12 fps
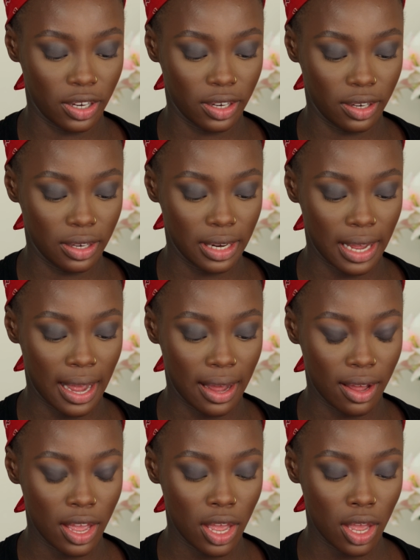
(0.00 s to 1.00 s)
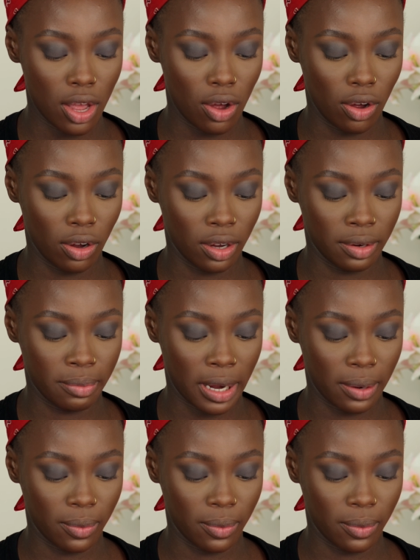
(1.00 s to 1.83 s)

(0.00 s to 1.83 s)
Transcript: earlier on my